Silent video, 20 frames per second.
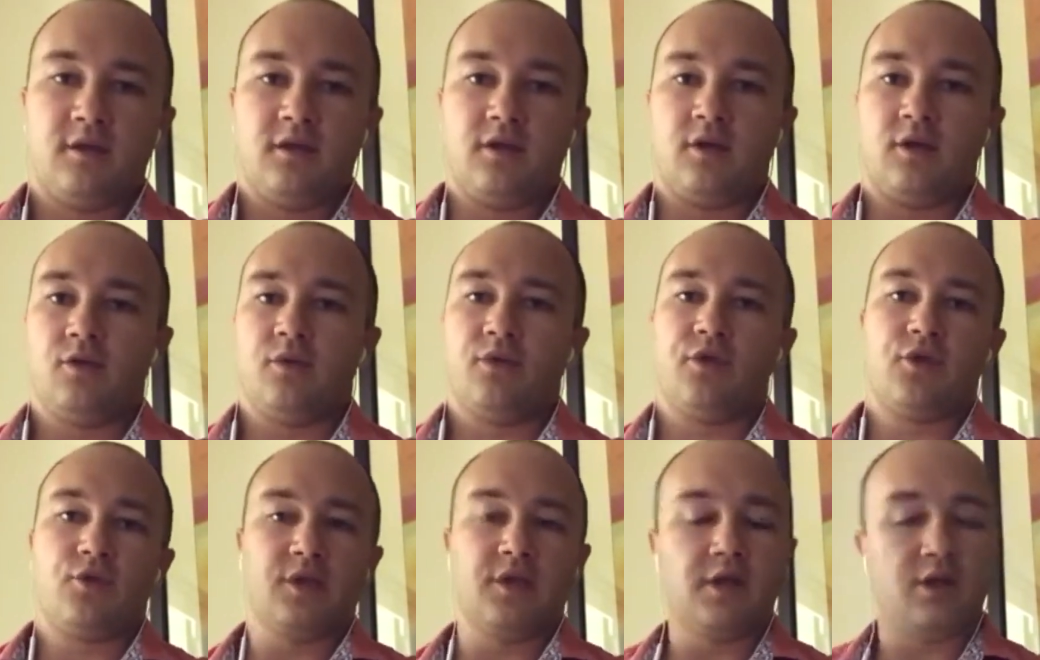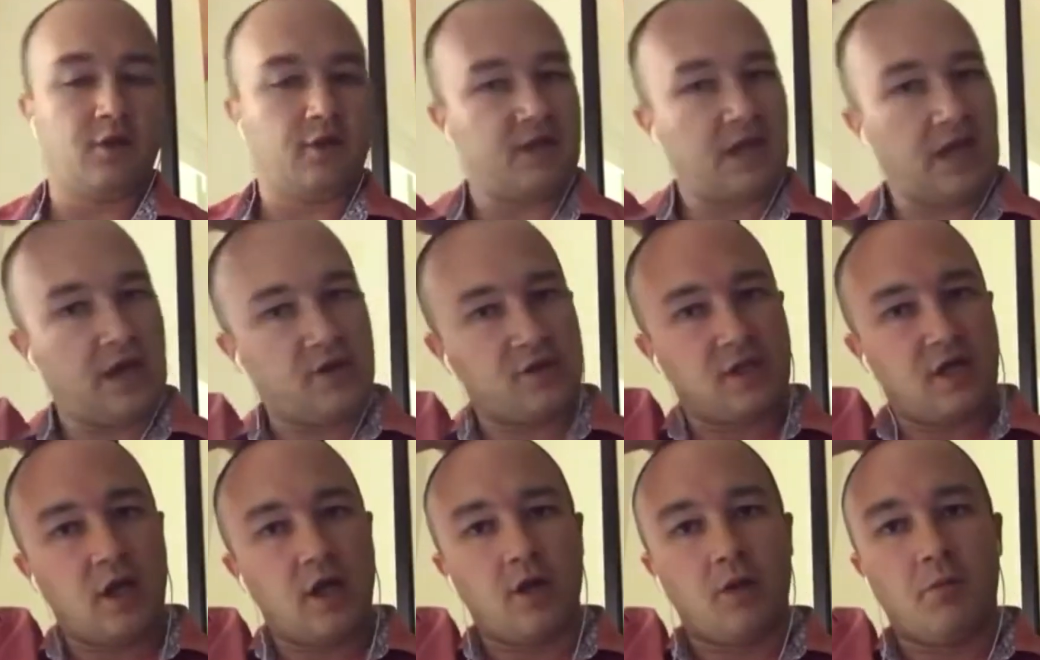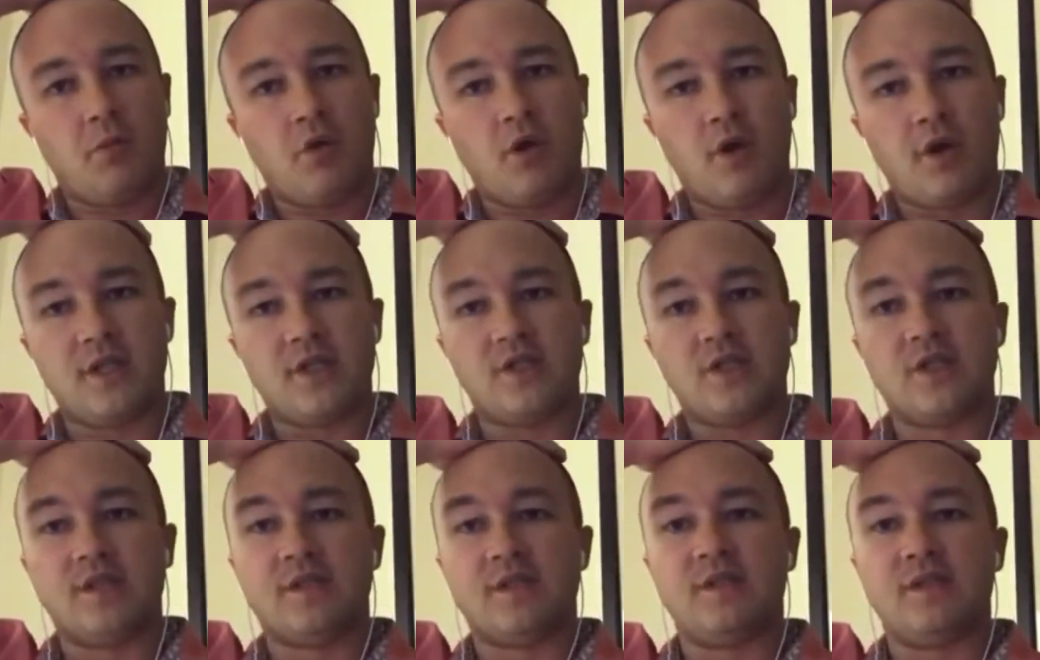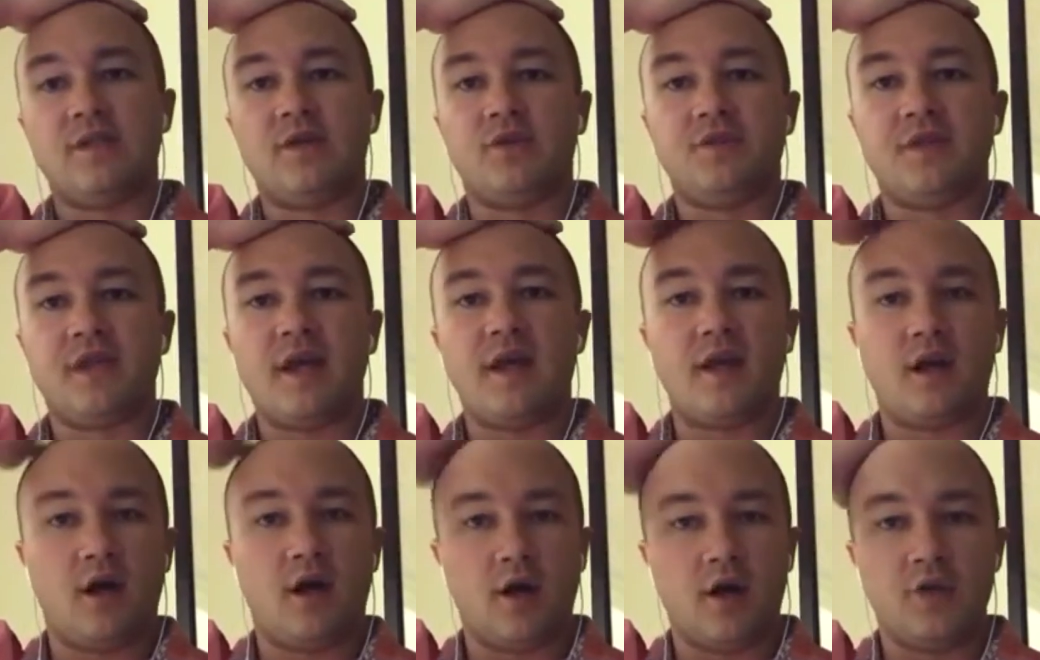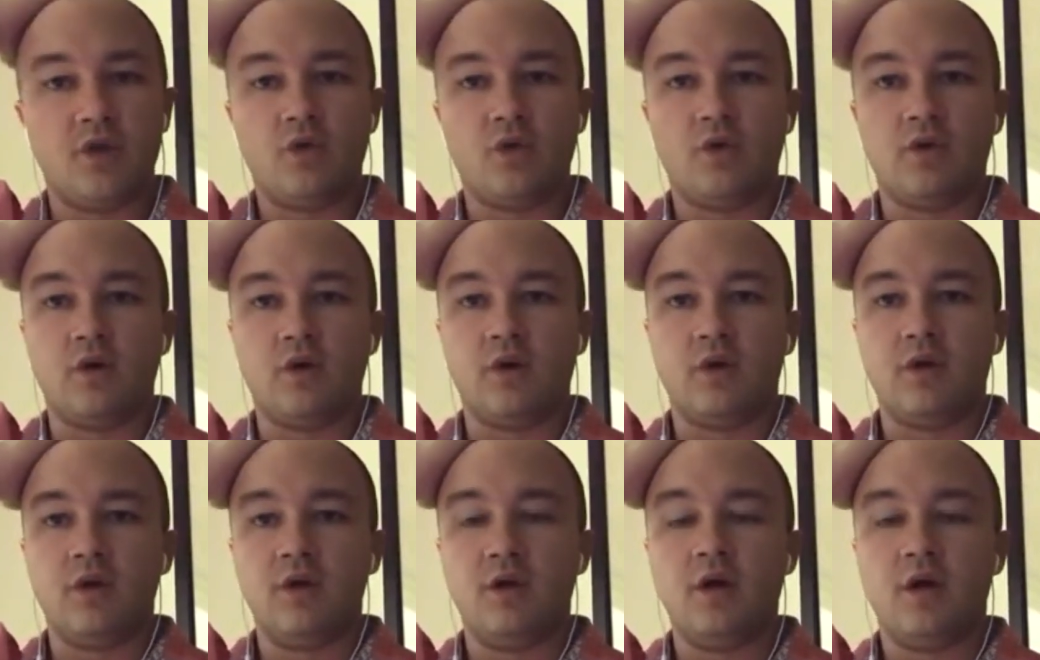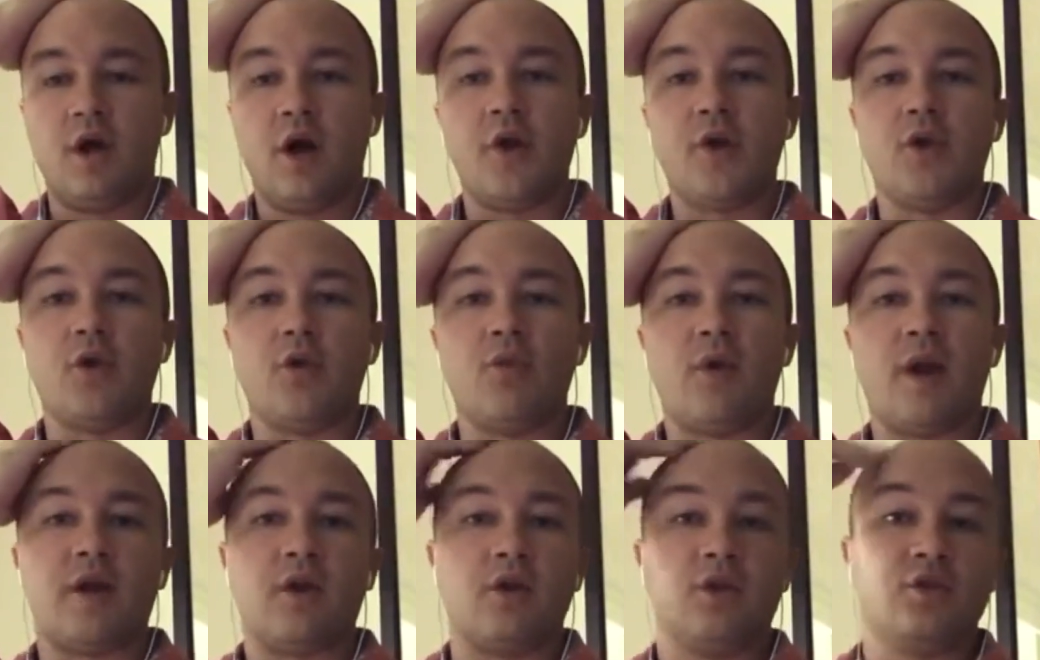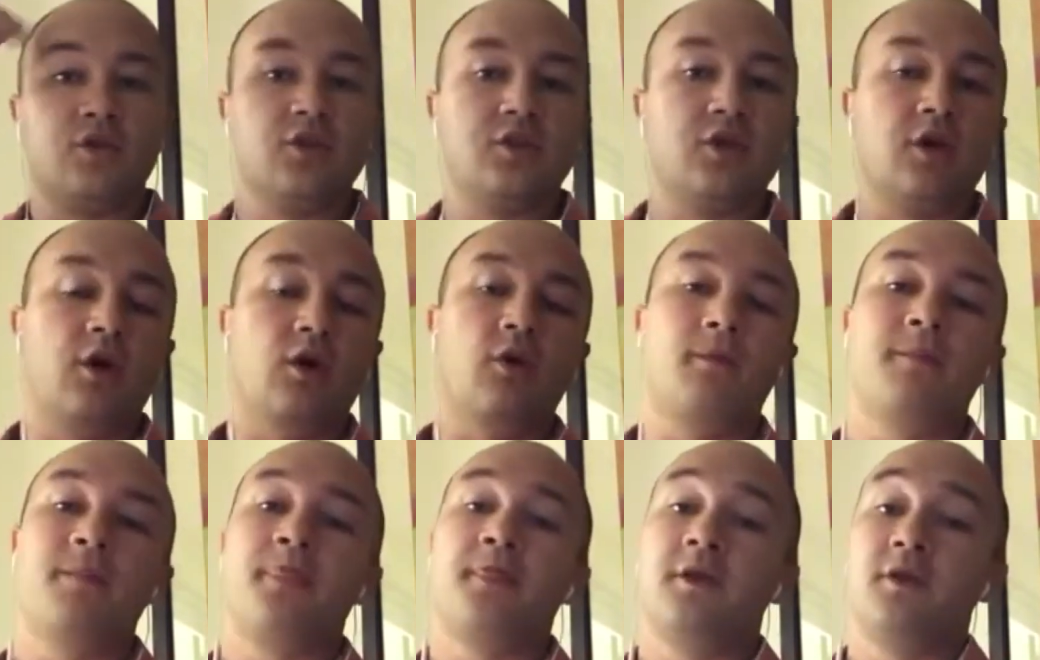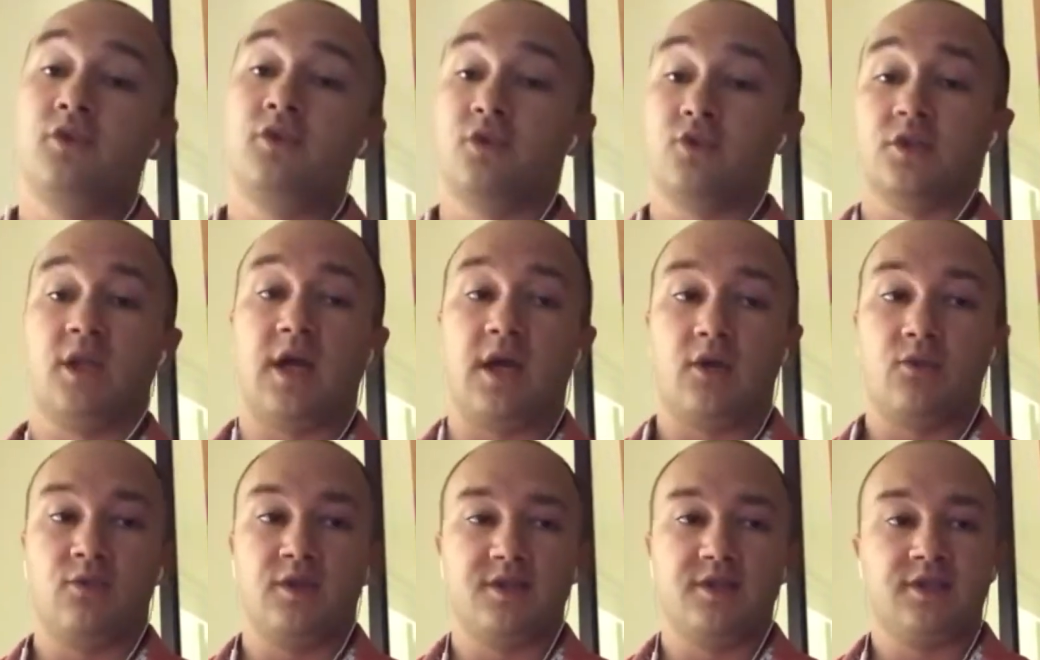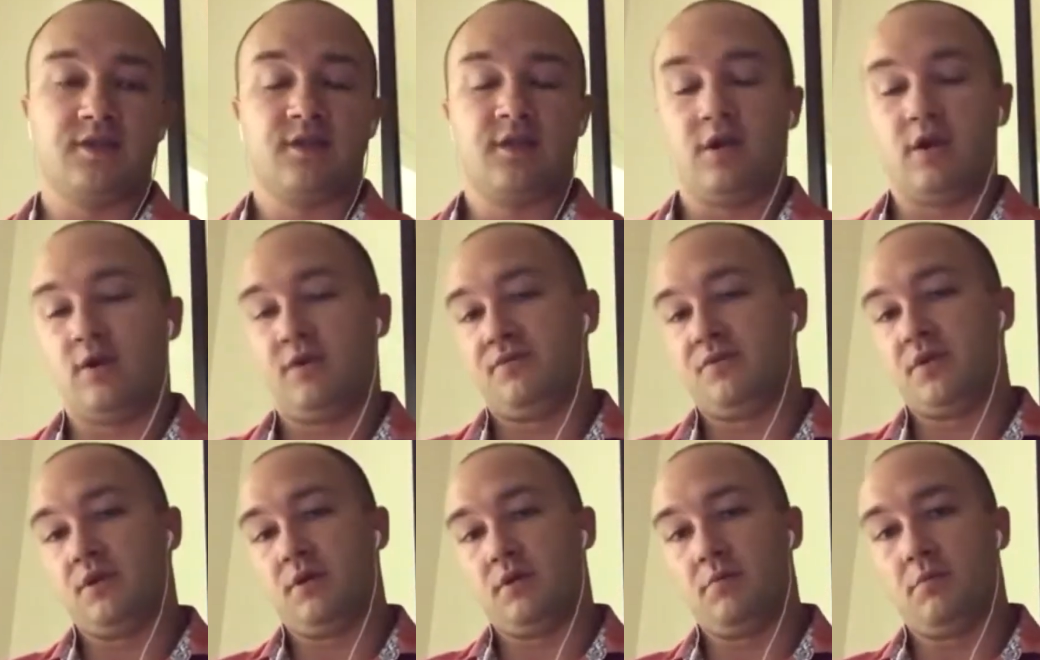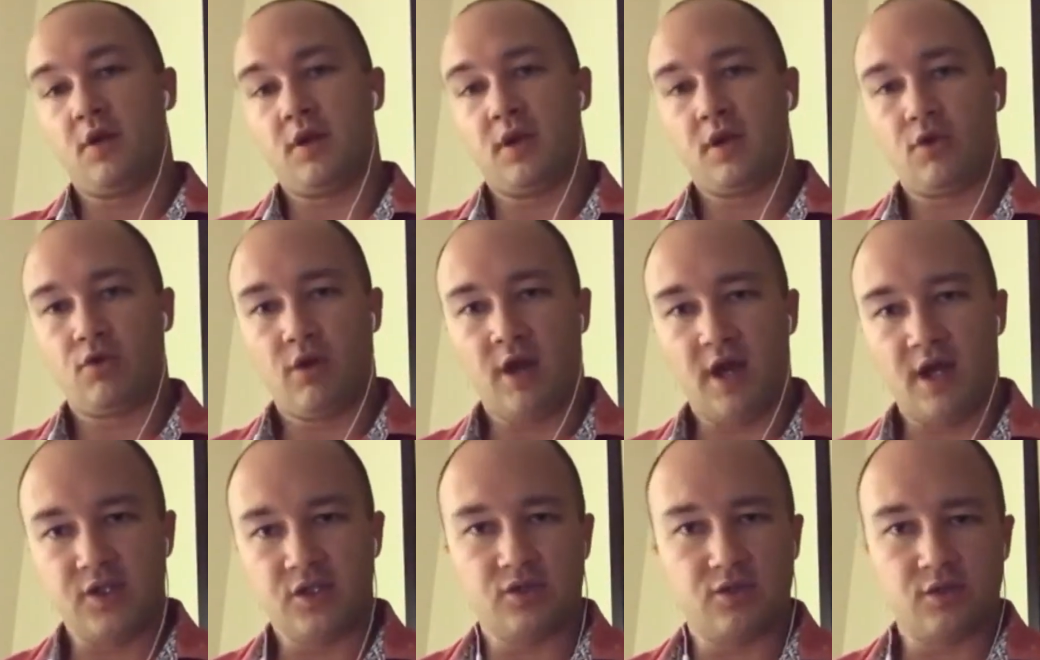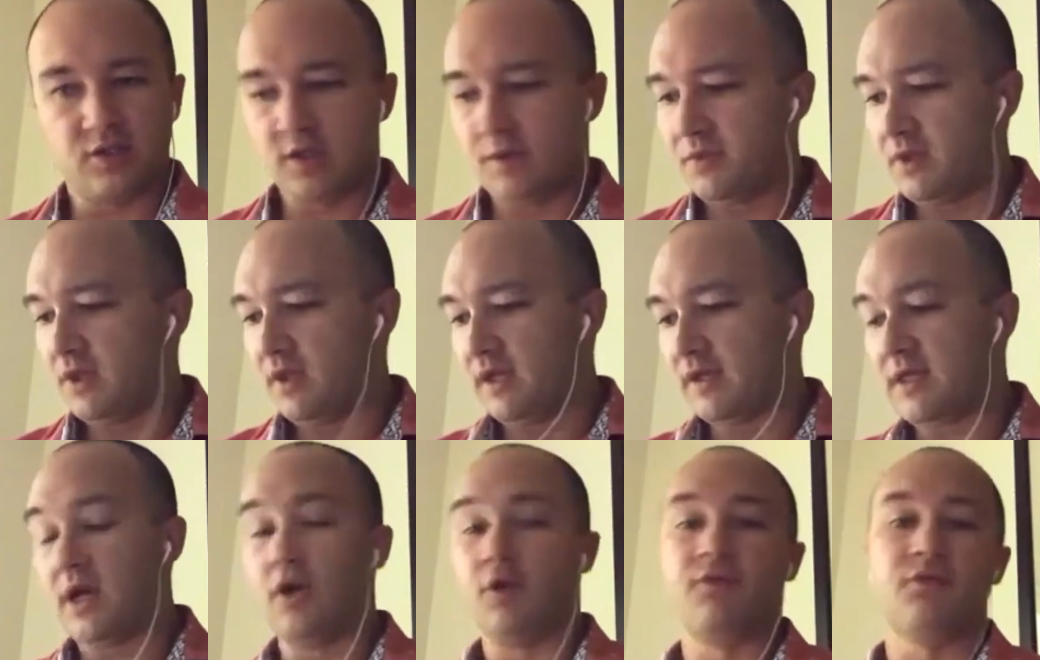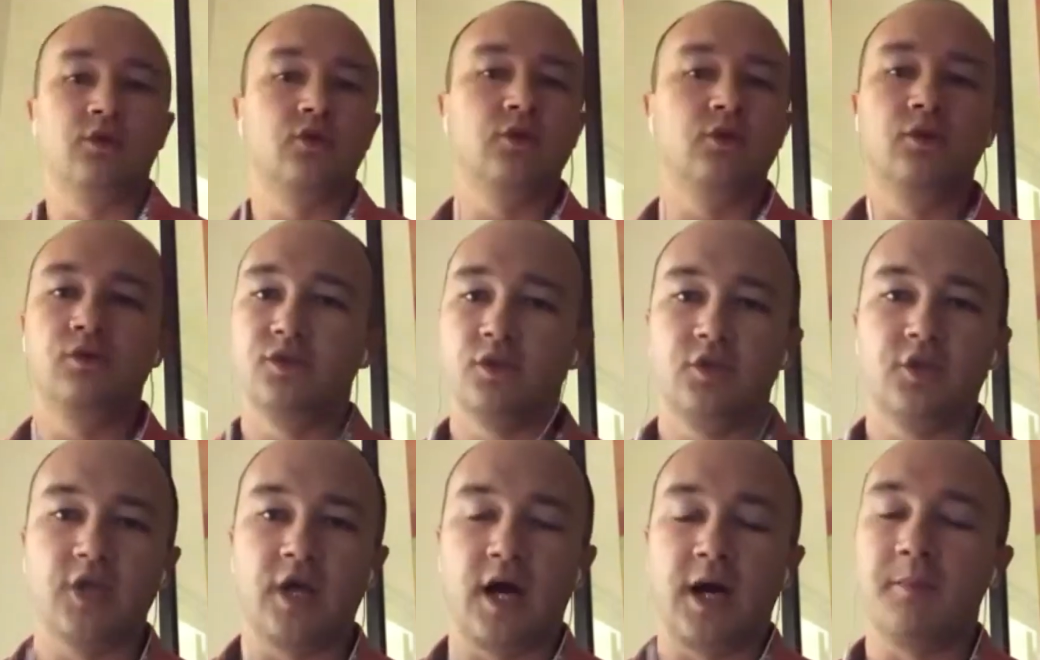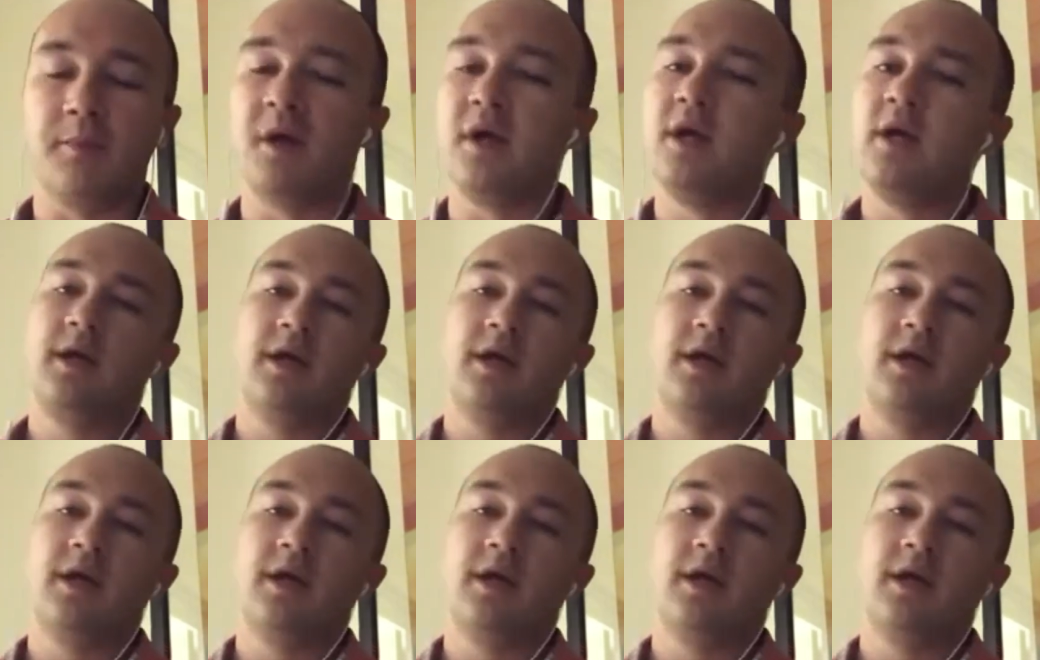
$300,000 mortgage is still debt on your record. So there's a lot of risk there if the market crashes or something like that, or if you lose your job.